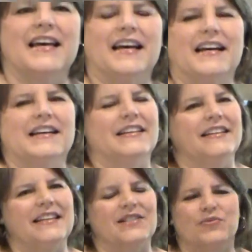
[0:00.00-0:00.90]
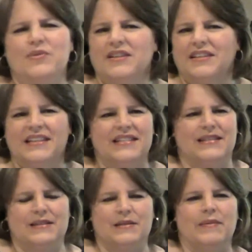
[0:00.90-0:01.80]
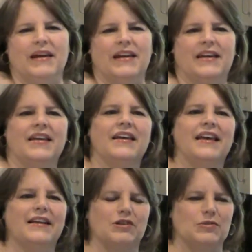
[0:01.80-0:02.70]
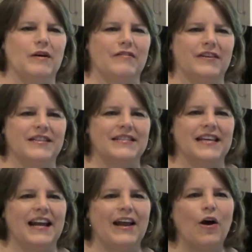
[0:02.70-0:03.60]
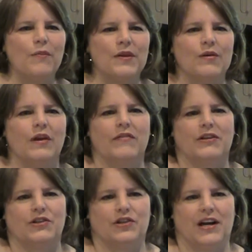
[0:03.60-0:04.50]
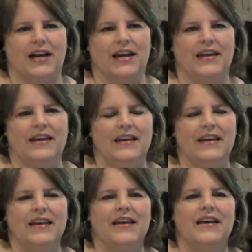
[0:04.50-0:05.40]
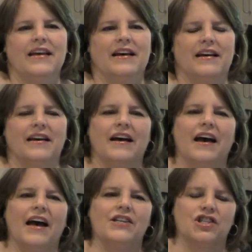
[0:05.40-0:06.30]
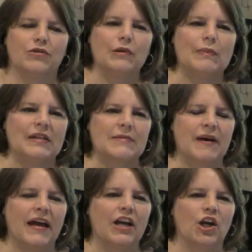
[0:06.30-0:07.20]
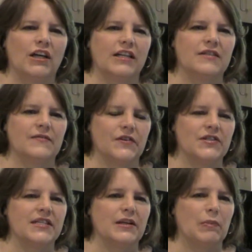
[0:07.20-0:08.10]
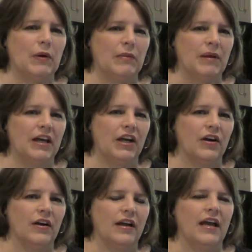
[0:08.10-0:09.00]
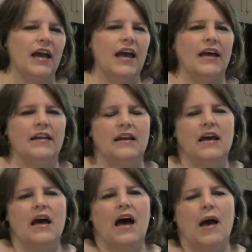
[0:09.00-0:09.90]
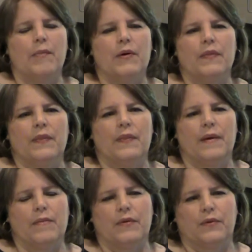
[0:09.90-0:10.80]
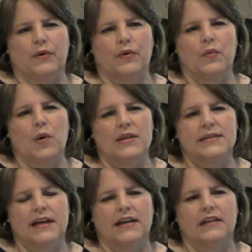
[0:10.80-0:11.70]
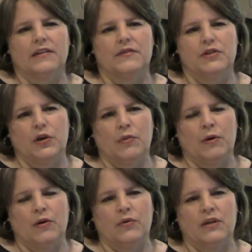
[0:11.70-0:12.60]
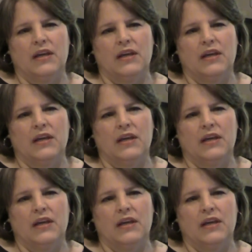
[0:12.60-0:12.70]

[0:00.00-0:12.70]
It's really easy to make English muffins, and I hope that you give it a try. I generally mix my ingredients first in a bread maker, and I put them through one cycle of the dough mode.